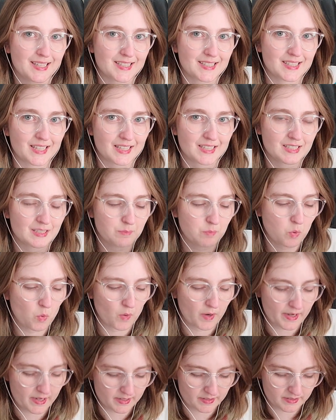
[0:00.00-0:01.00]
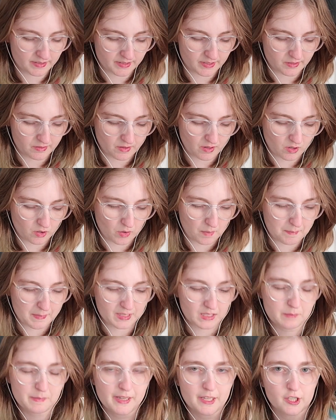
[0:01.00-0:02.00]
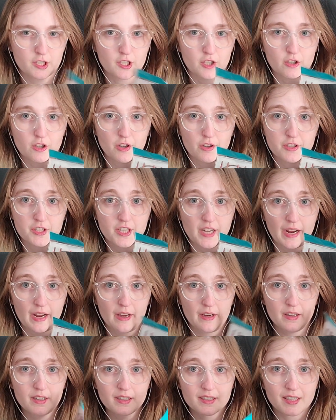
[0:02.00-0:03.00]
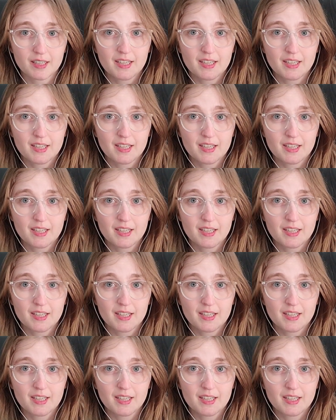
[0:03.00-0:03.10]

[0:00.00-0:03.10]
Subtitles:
6.0 millimeter crochet hook,